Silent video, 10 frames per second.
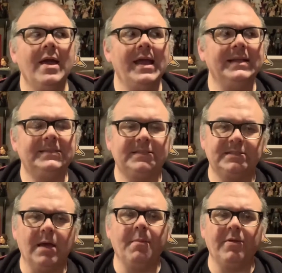it's
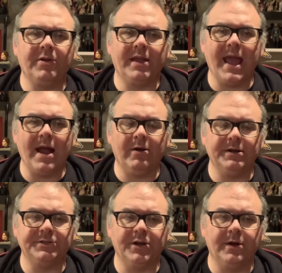some other
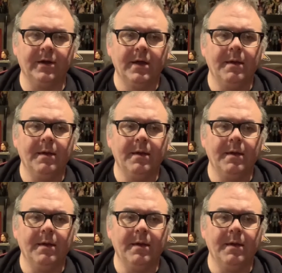character